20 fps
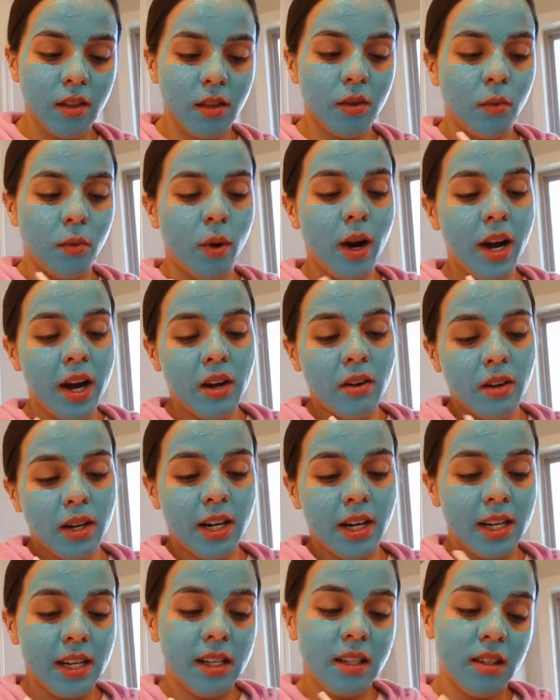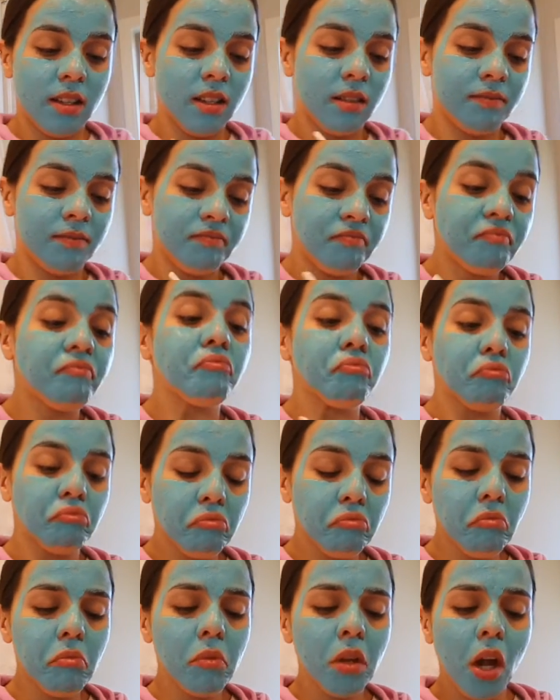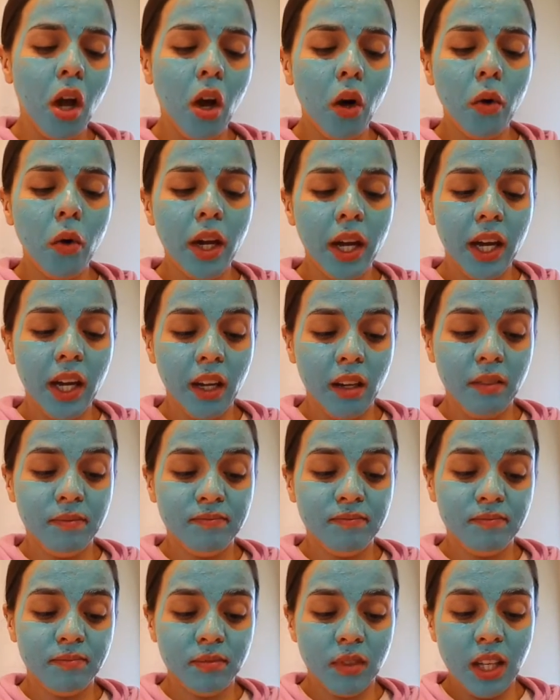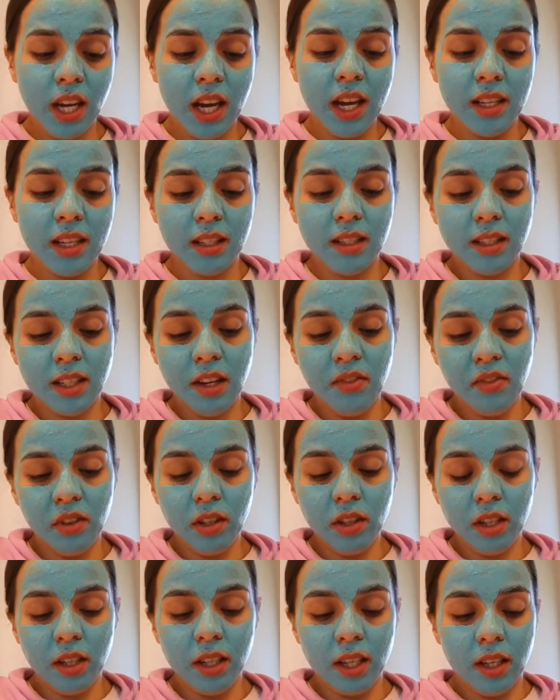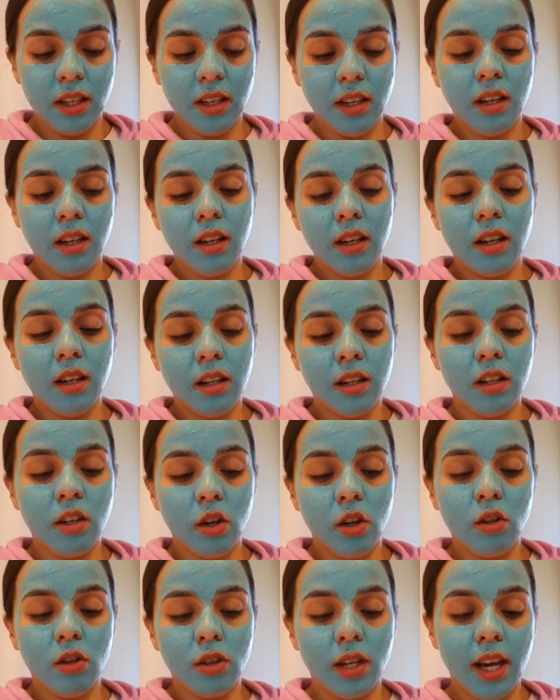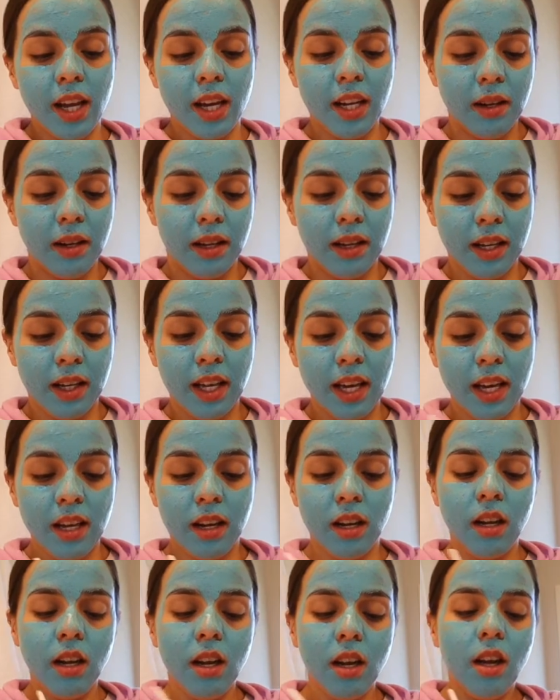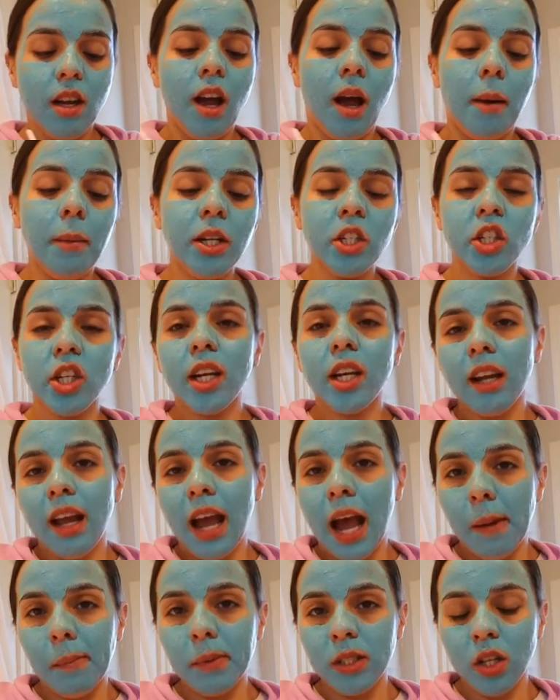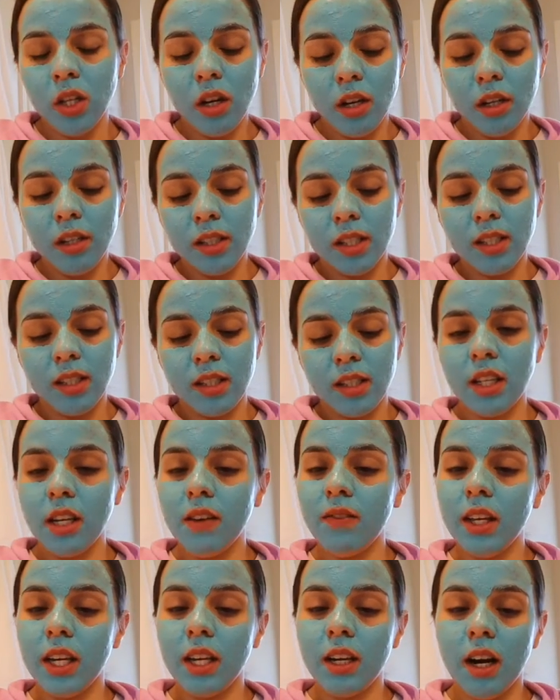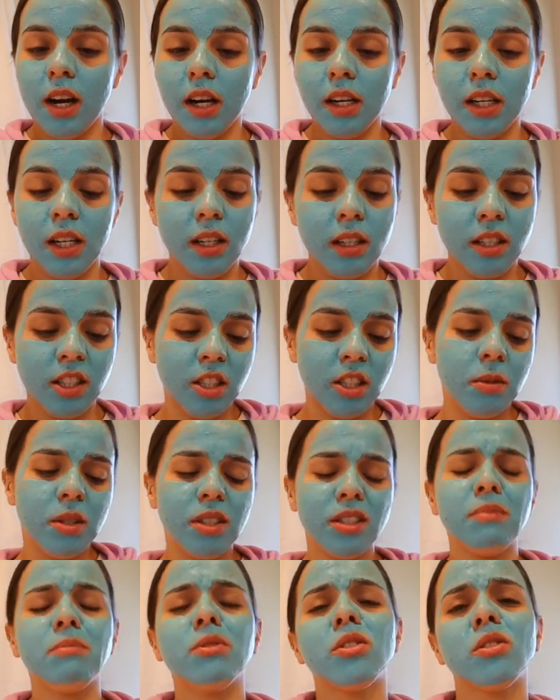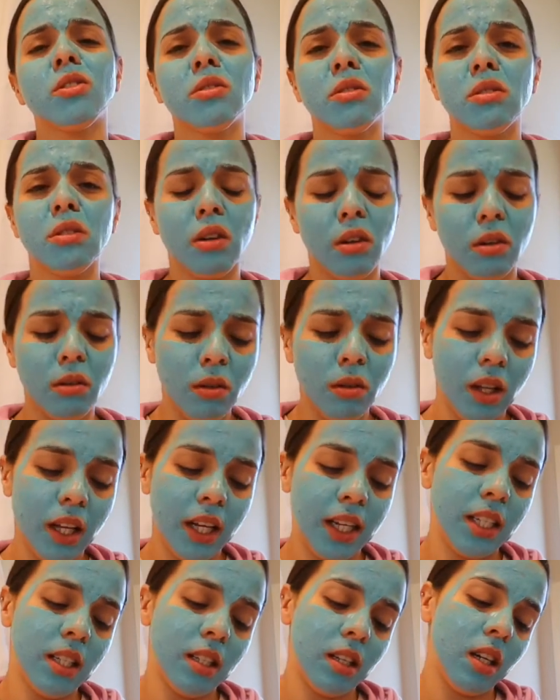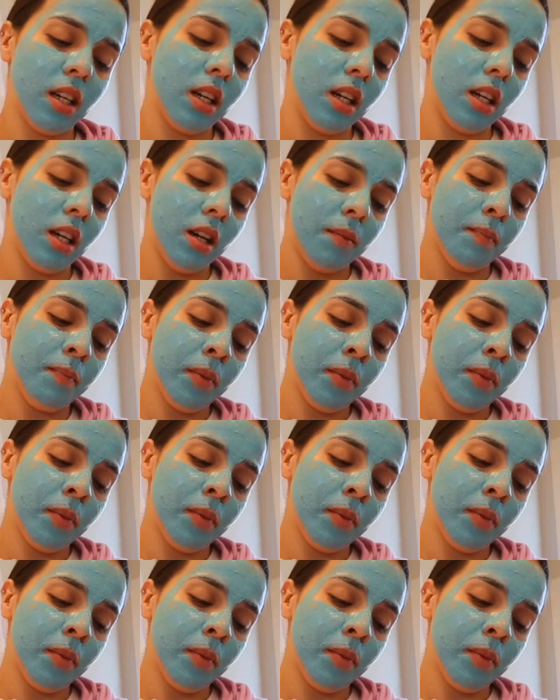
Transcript: Wow, guys. Okay, yes, definitely gonna go get it again. I'm gonna check at Amazon to see if they got it, just because I'm so lazy.